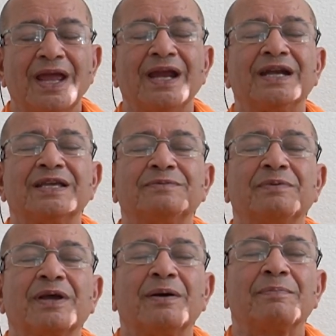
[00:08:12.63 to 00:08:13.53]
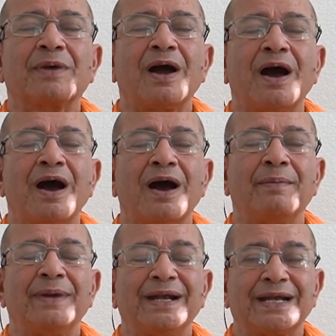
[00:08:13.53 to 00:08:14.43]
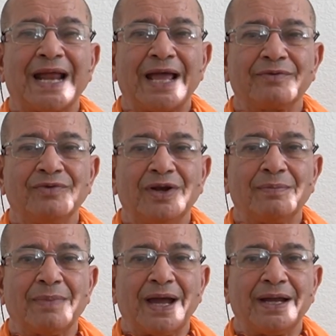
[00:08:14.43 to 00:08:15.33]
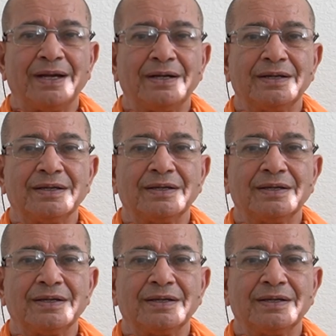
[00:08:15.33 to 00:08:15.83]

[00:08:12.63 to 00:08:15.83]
It has become calm and tranquil mind.